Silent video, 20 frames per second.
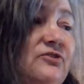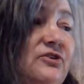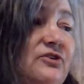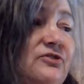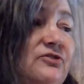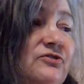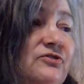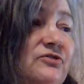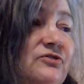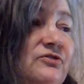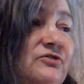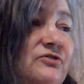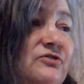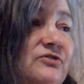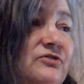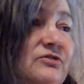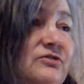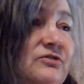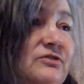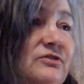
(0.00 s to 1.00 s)

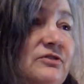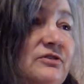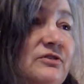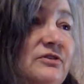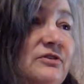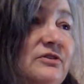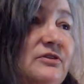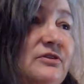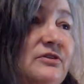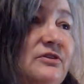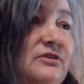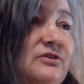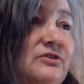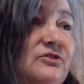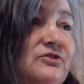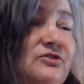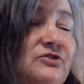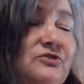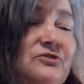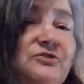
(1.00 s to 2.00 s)
just
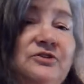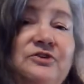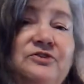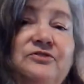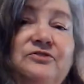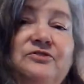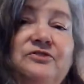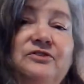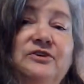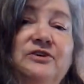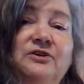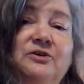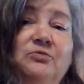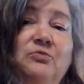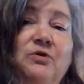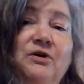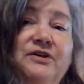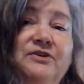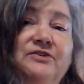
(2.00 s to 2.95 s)
do this in a